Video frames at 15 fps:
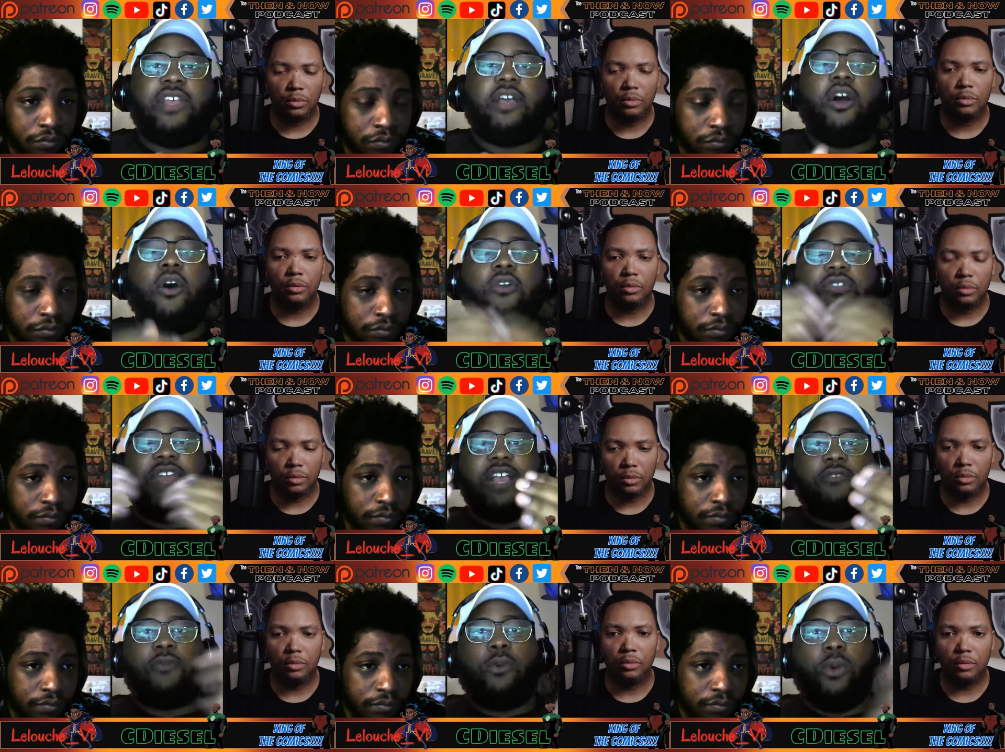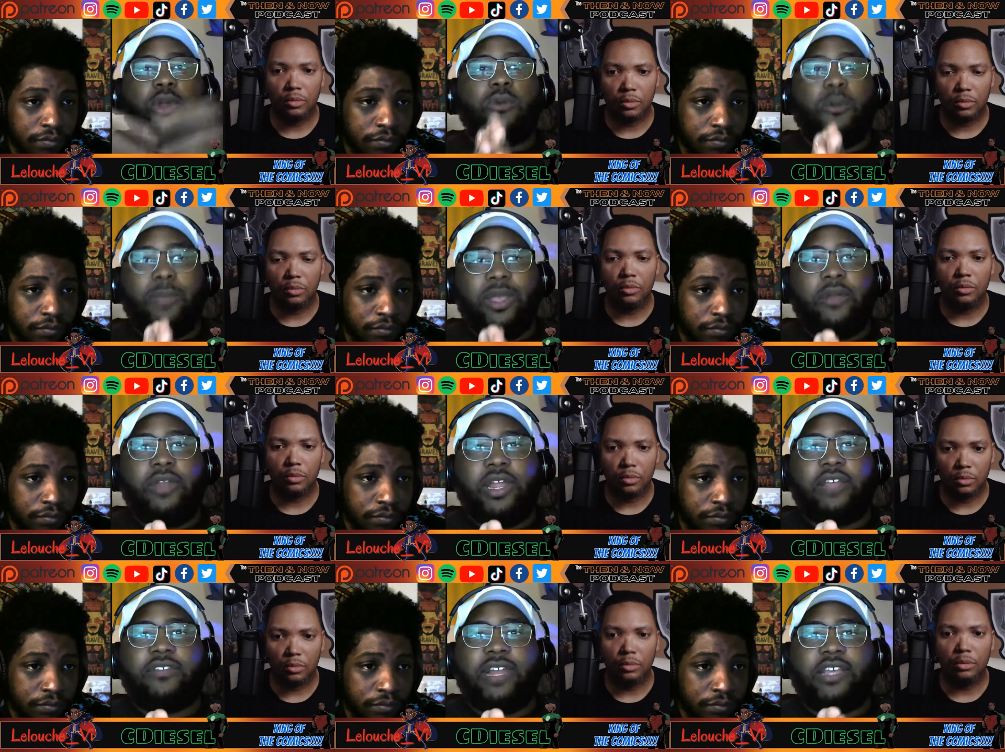Speaker 1: he's like, "Oh, thanks for working with me
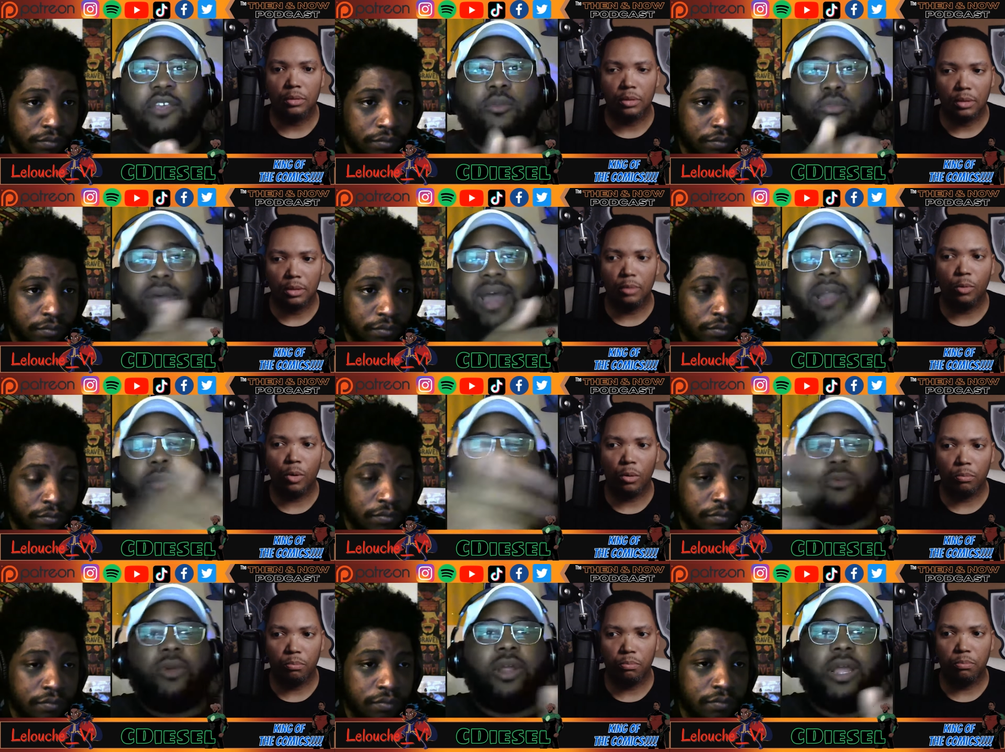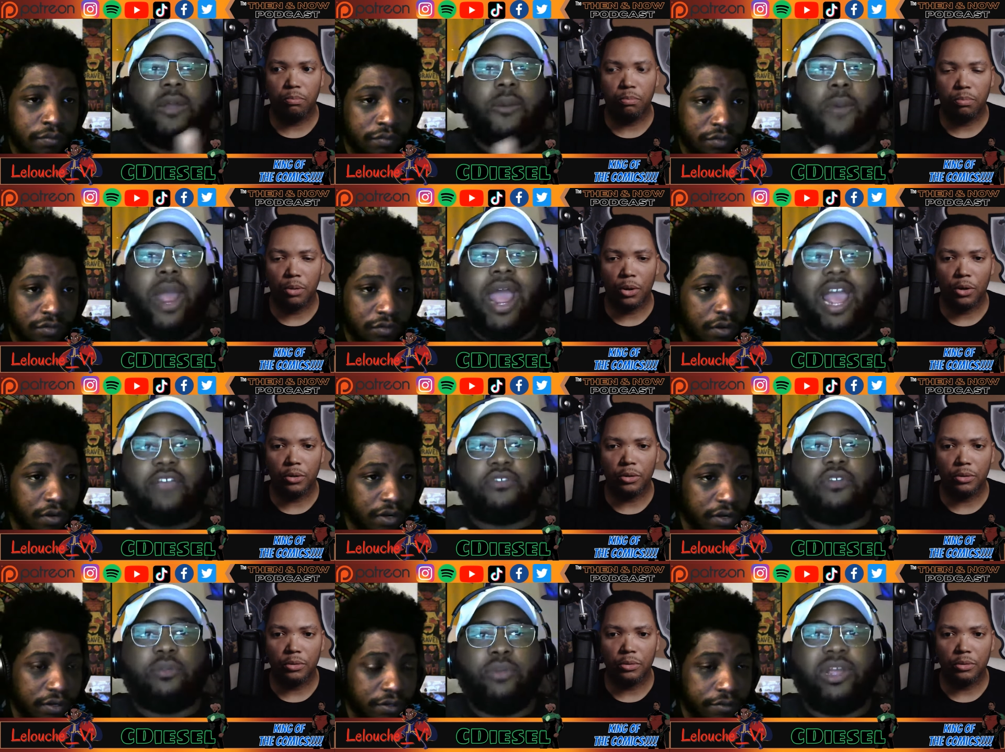on this. Like you brought him where, like, where right. I
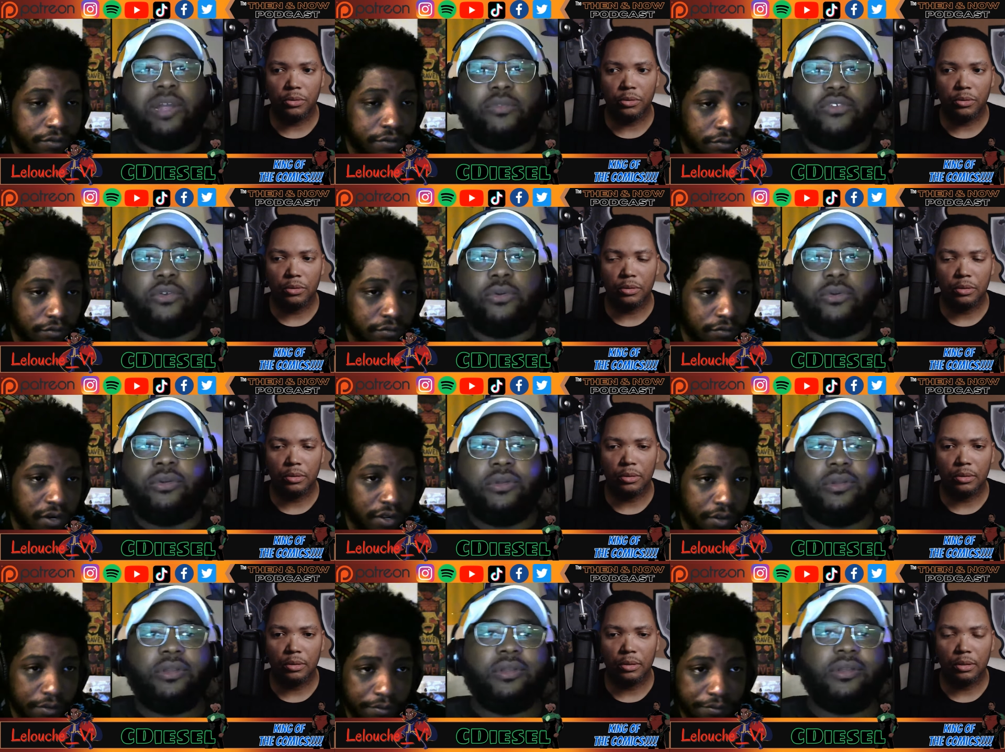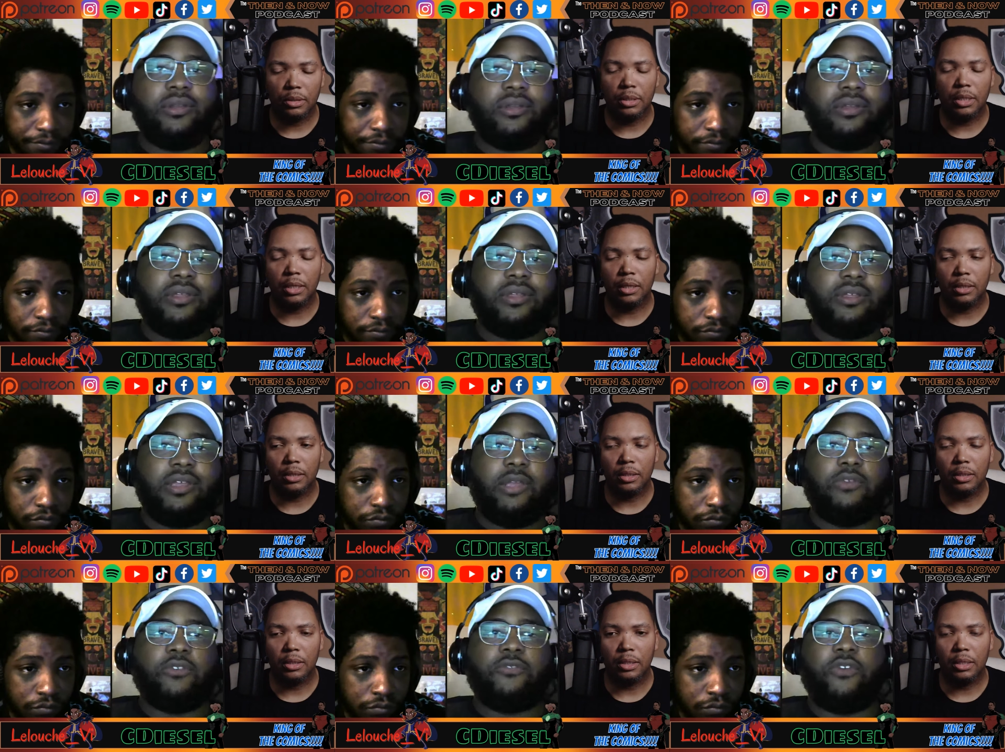asked you to bring him to." Right. Yeah.
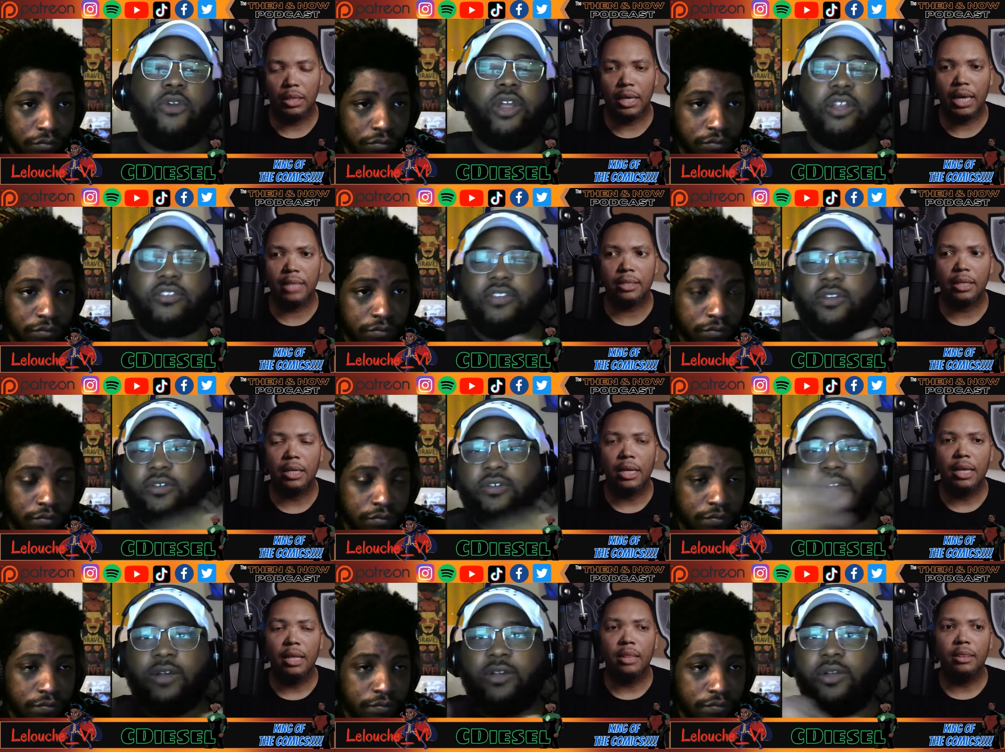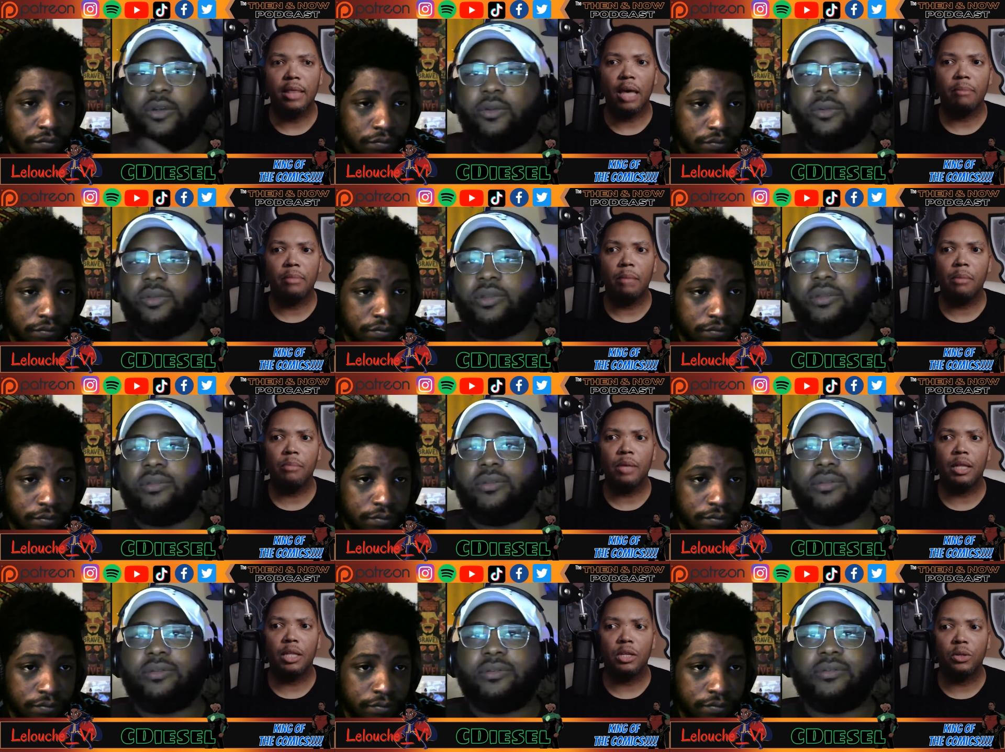He was referring yeah, to Falcon. That, that,
Speaker 2: may
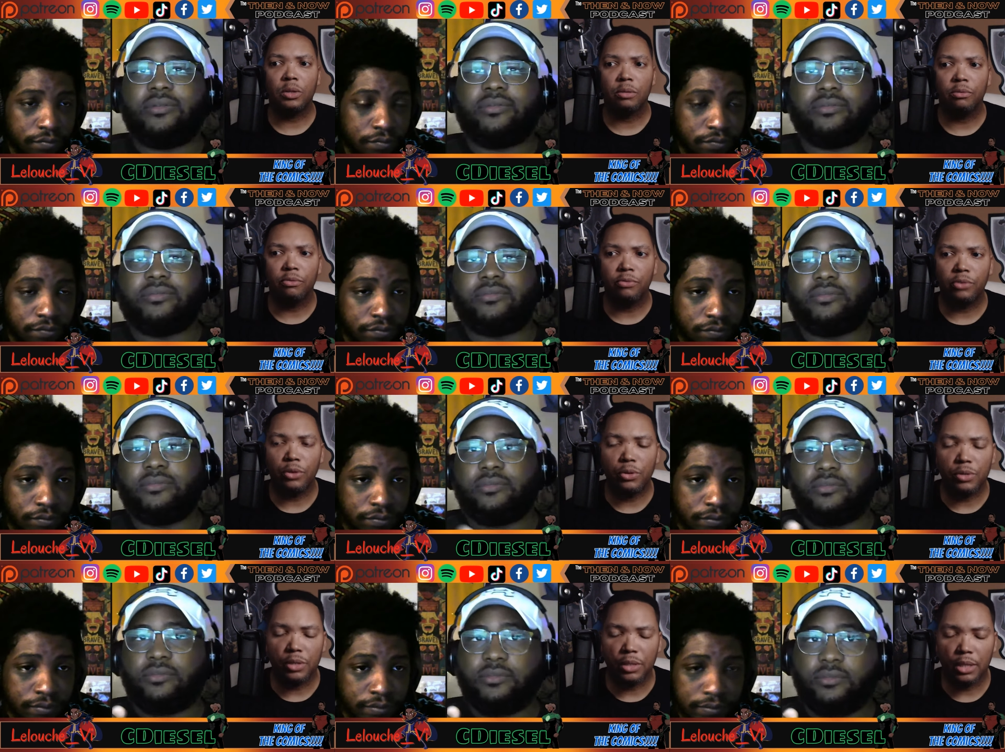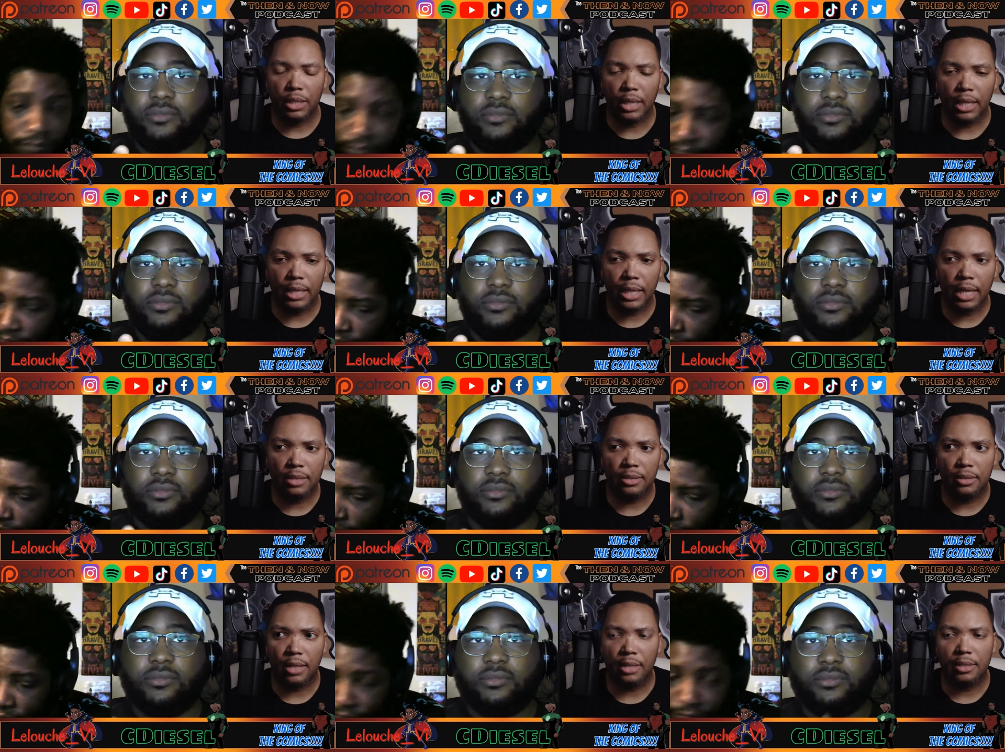be a little confusing then. That, and
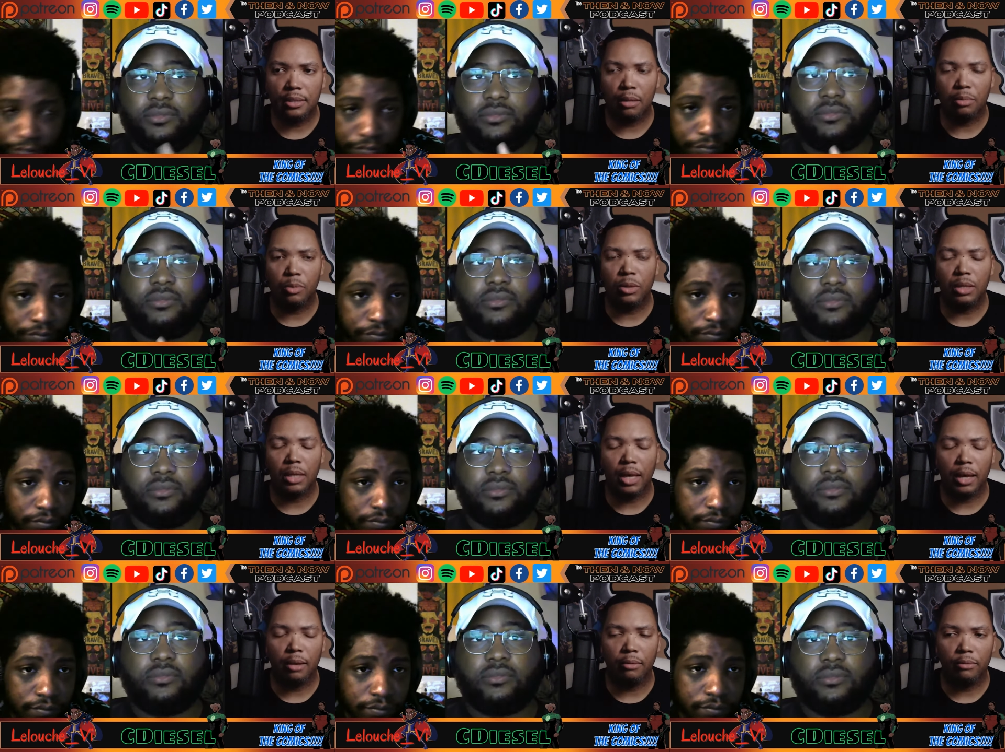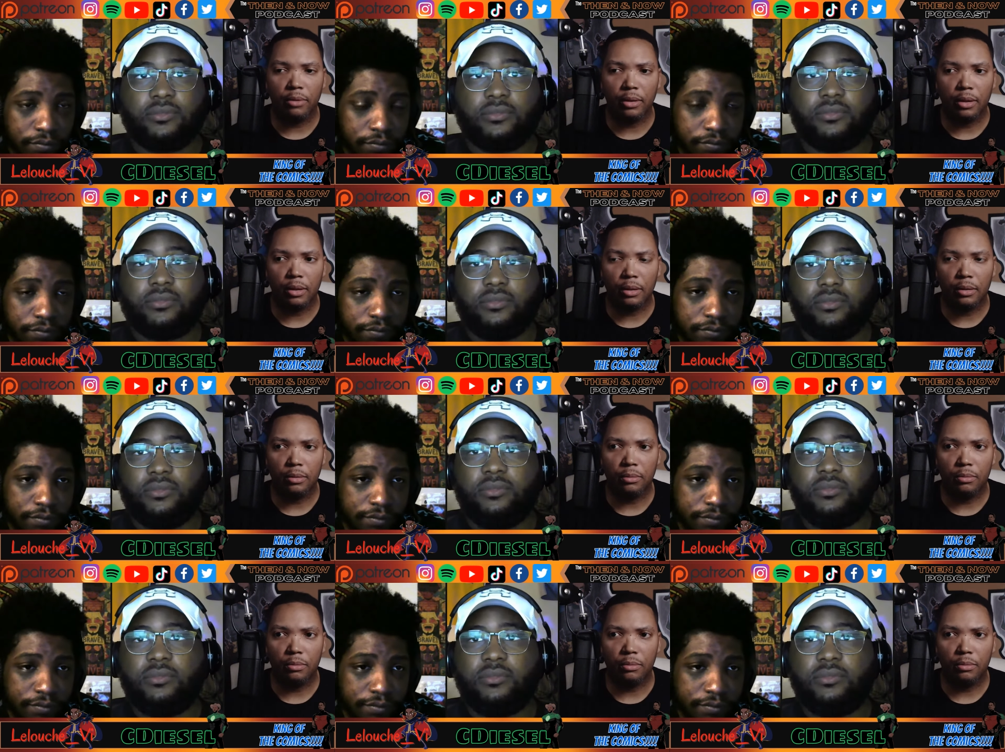that's that's something we can kind of uh,